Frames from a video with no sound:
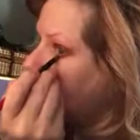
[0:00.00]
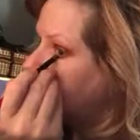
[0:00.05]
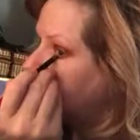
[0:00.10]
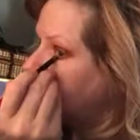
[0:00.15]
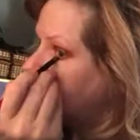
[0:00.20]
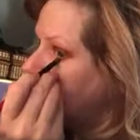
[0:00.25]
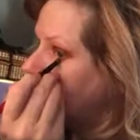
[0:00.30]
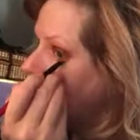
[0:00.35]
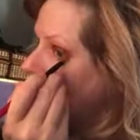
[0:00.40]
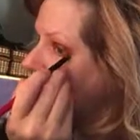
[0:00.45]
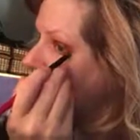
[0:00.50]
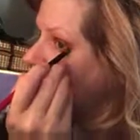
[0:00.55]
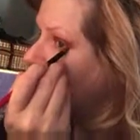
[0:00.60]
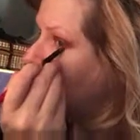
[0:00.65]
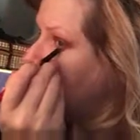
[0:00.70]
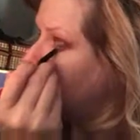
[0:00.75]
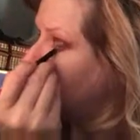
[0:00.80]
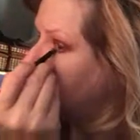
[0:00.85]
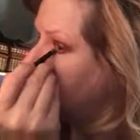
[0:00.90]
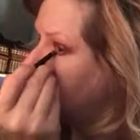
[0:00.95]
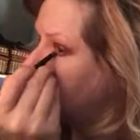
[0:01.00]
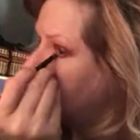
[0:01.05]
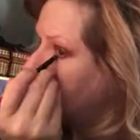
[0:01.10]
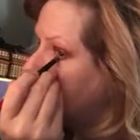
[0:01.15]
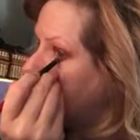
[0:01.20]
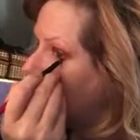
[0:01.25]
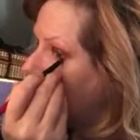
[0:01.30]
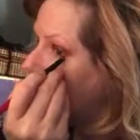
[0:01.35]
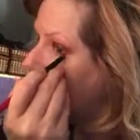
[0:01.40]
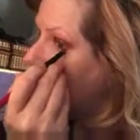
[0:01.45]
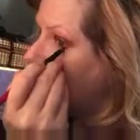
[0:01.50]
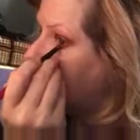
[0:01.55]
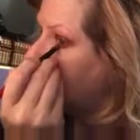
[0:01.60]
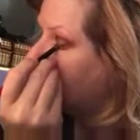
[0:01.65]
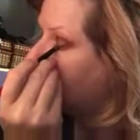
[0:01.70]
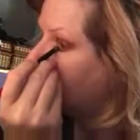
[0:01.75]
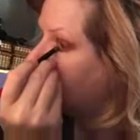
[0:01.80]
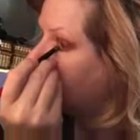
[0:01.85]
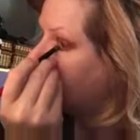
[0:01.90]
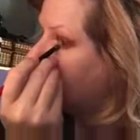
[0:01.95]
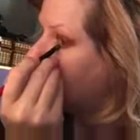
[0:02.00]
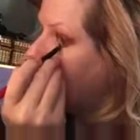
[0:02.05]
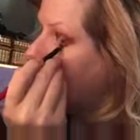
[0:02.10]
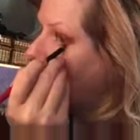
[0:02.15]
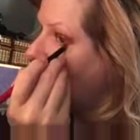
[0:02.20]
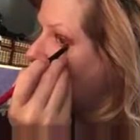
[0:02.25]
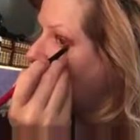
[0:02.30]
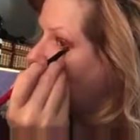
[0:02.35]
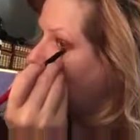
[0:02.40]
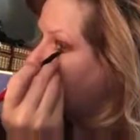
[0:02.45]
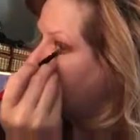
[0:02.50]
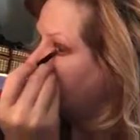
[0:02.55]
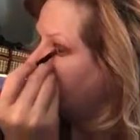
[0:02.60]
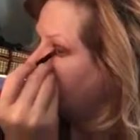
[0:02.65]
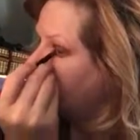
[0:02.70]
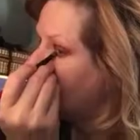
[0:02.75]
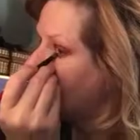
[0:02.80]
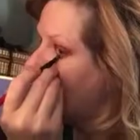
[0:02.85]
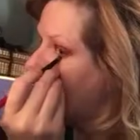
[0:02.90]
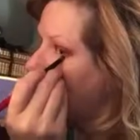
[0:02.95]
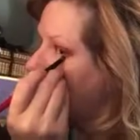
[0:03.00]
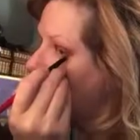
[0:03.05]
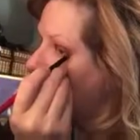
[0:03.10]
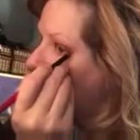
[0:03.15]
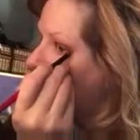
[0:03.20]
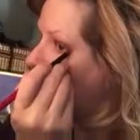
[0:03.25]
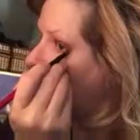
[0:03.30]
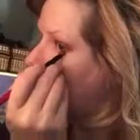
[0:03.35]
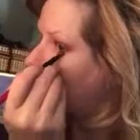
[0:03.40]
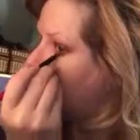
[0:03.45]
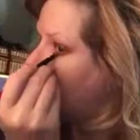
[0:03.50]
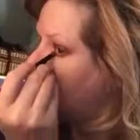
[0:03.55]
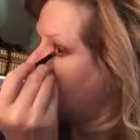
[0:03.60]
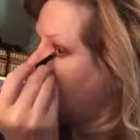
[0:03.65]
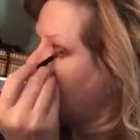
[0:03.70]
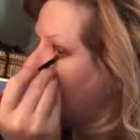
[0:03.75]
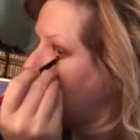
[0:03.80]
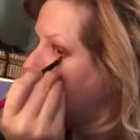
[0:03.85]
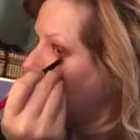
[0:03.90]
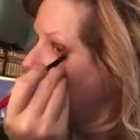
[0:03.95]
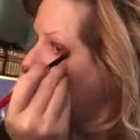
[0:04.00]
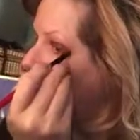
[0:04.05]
These are some nice neutral colors, probably a palette